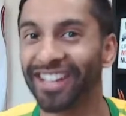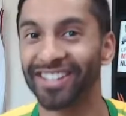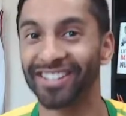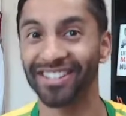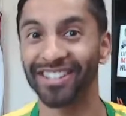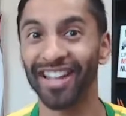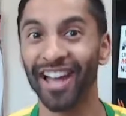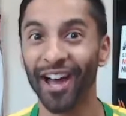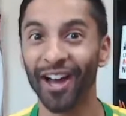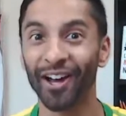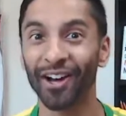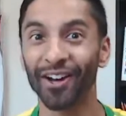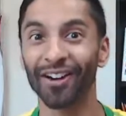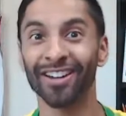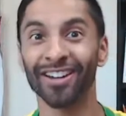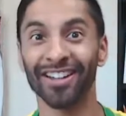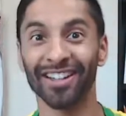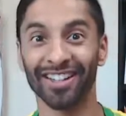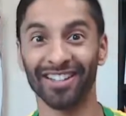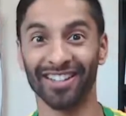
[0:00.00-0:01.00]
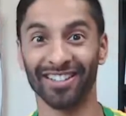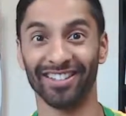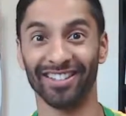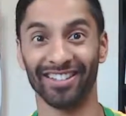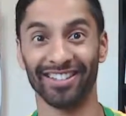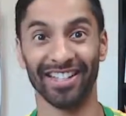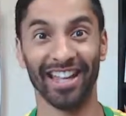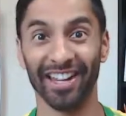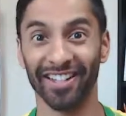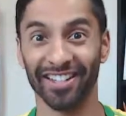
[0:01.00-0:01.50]
It's now
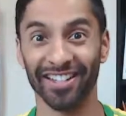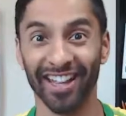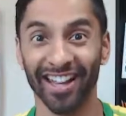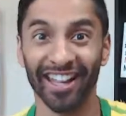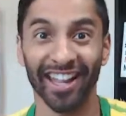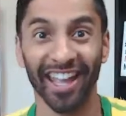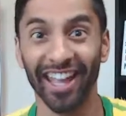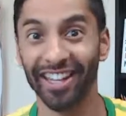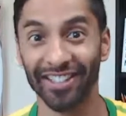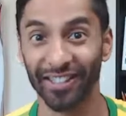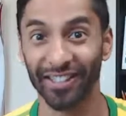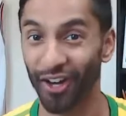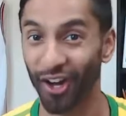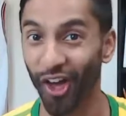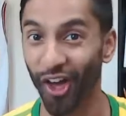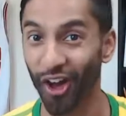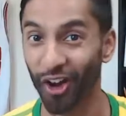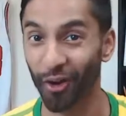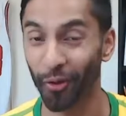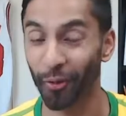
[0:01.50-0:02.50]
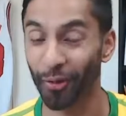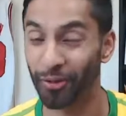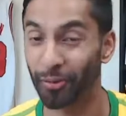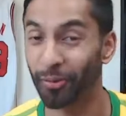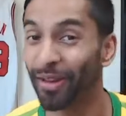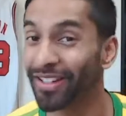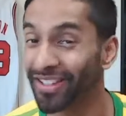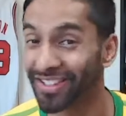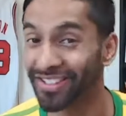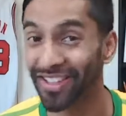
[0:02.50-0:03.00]
Saturday 8 o'clock,
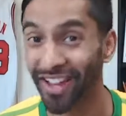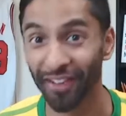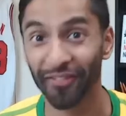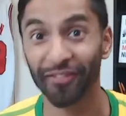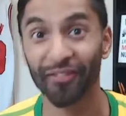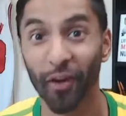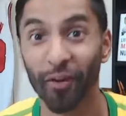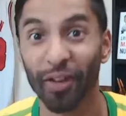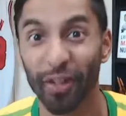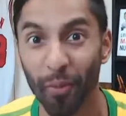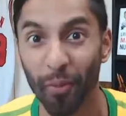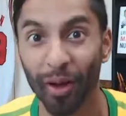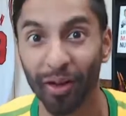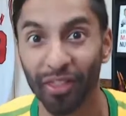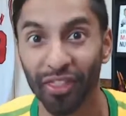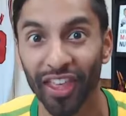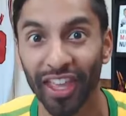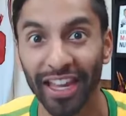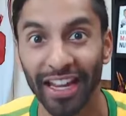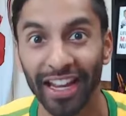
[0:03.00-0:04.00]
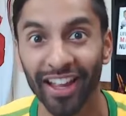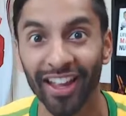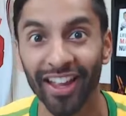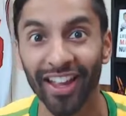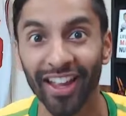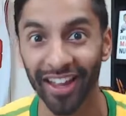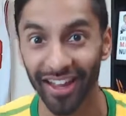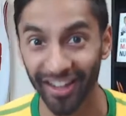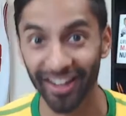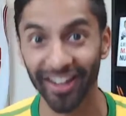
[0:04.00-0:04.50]
which means it's time for only one thing.
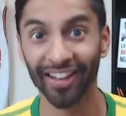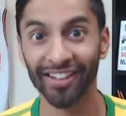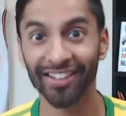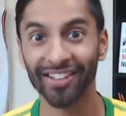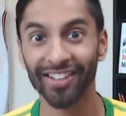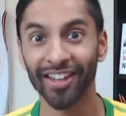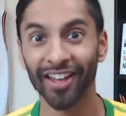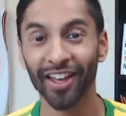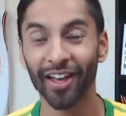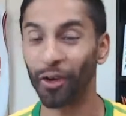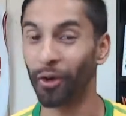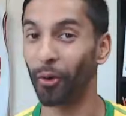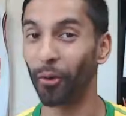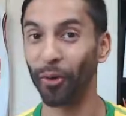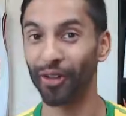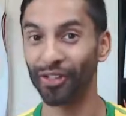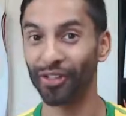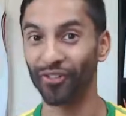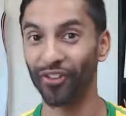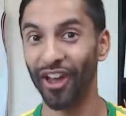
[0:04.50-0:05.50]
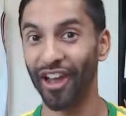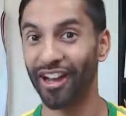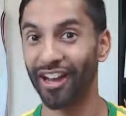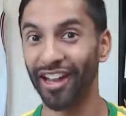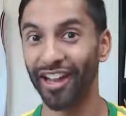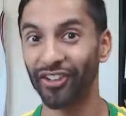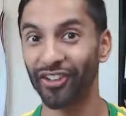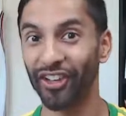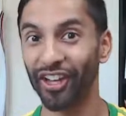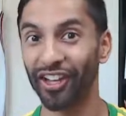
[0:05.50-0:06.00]
It's Quiz for
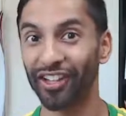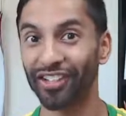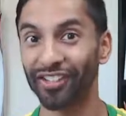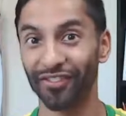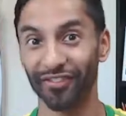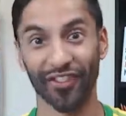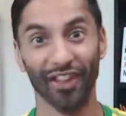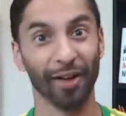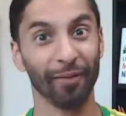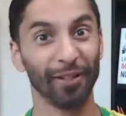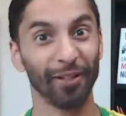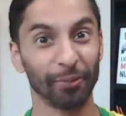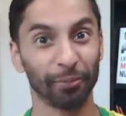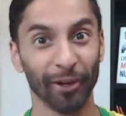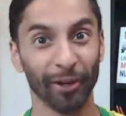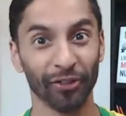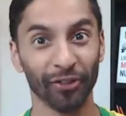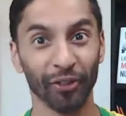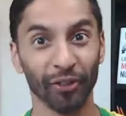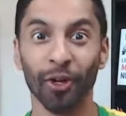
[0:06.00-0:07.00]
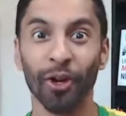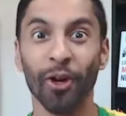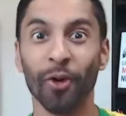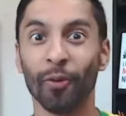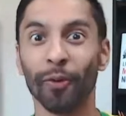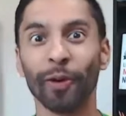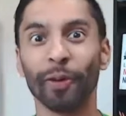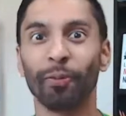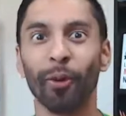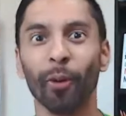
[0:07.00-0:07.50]
NHS Family Special
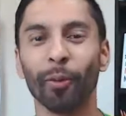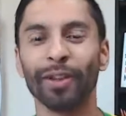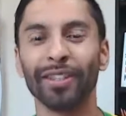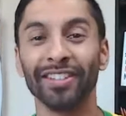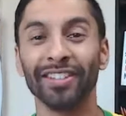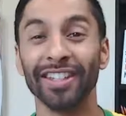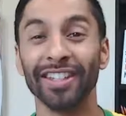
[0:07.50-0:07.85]
with Bobby